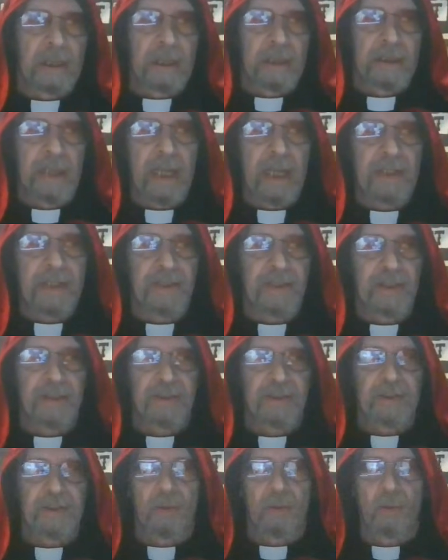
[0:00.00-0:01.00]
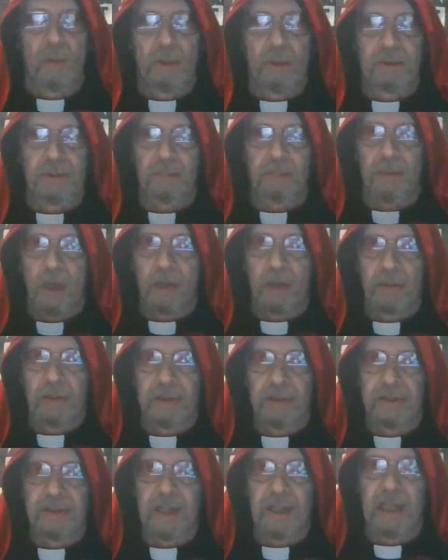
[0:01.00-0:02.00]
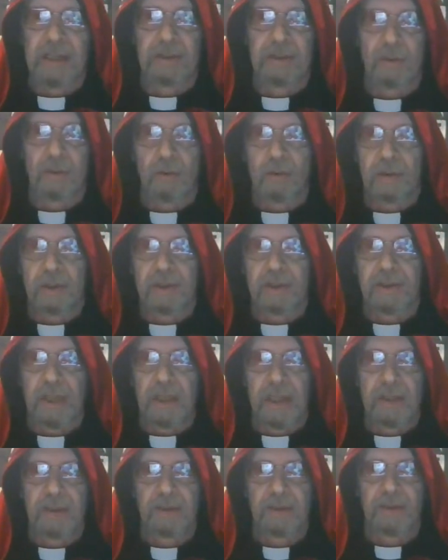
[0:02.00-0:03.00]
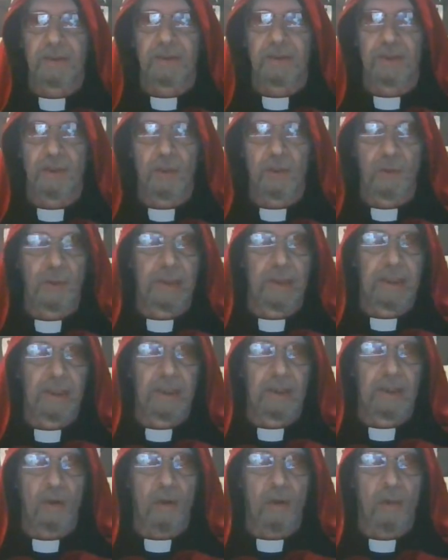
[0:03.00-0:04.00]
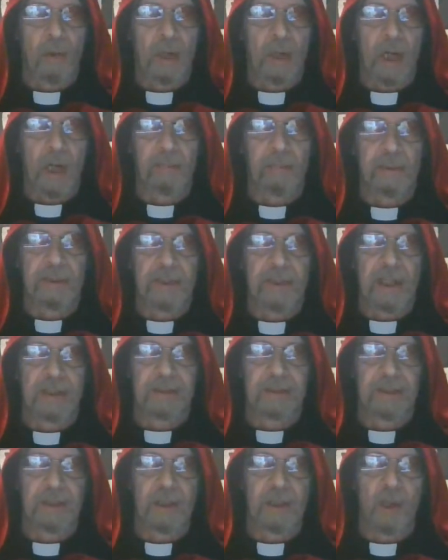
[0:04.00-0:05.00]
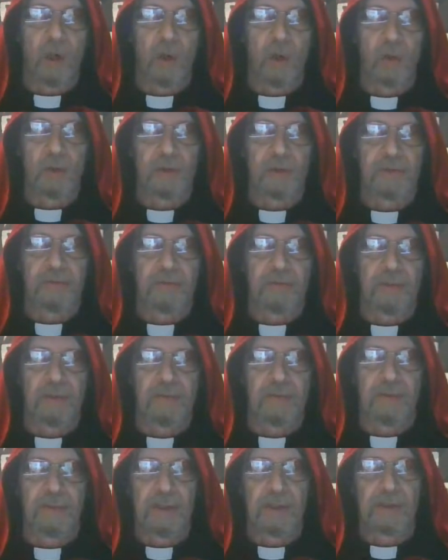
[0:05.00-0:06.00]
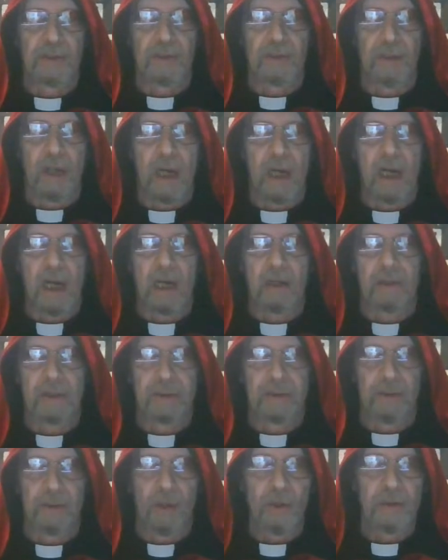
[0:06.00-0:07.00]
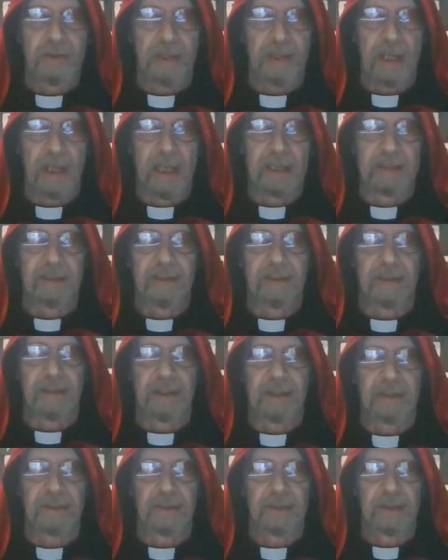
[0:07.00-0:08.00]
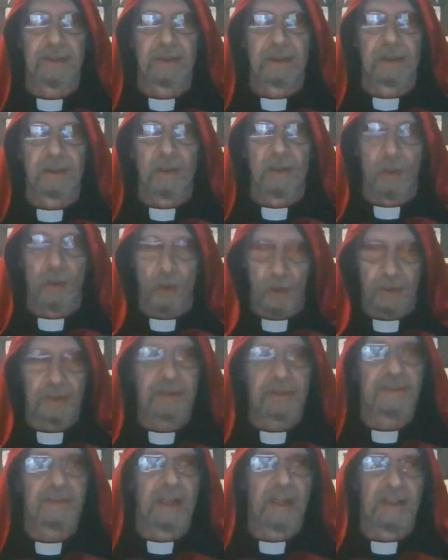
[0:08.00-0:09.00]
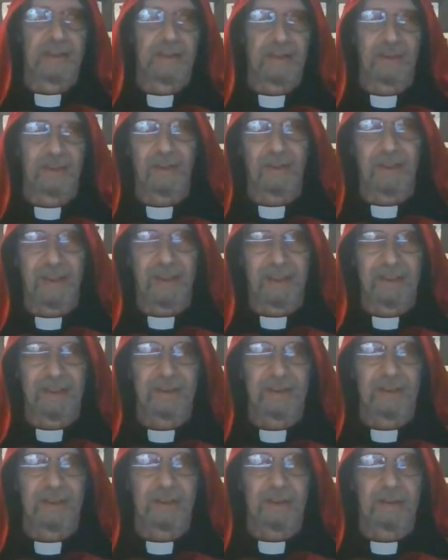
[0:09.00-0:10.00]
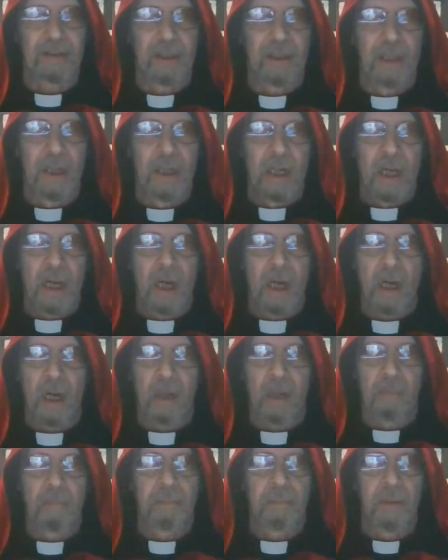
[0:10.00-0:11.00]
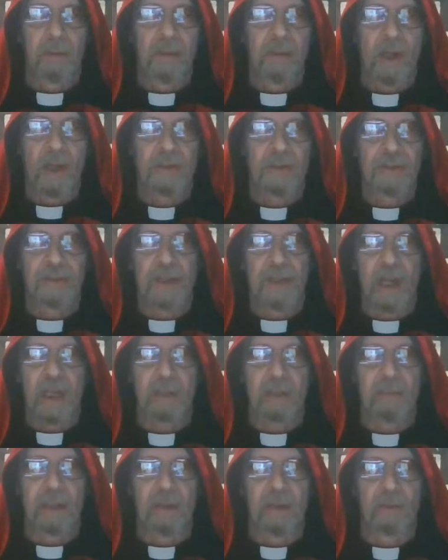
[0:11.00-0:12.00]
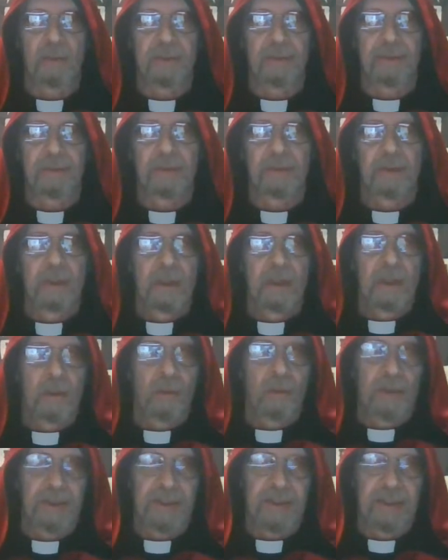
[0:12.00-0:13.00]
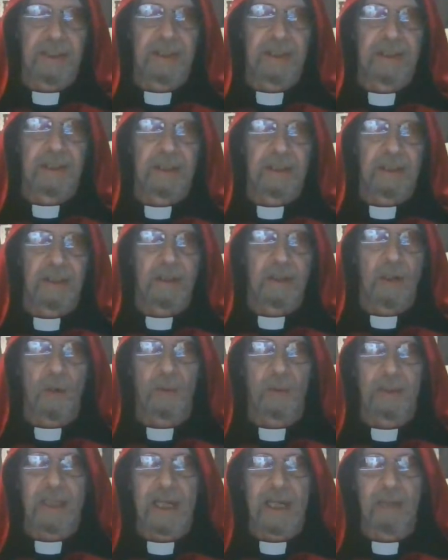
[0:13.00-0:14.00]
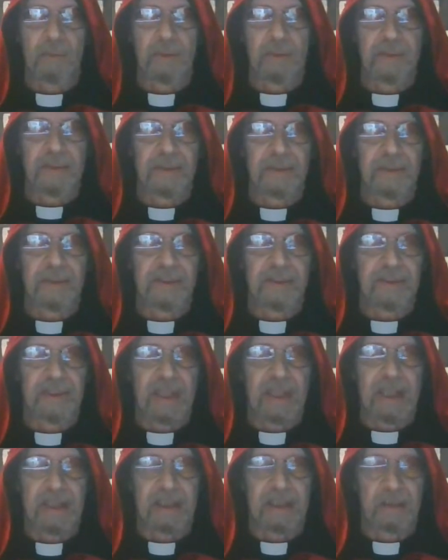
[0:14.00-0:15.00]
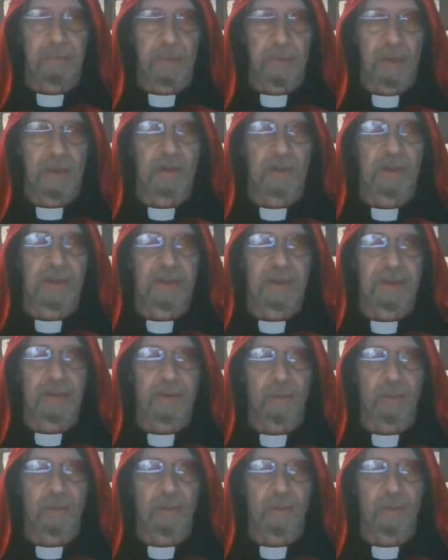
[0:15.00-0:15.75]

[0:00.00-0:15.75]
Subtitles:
not just what the Brotherhood of Satan organization is doing or what our projected goals for the future are and those kind of things, organizational things. But we also talk about what we see going on within the satanic community as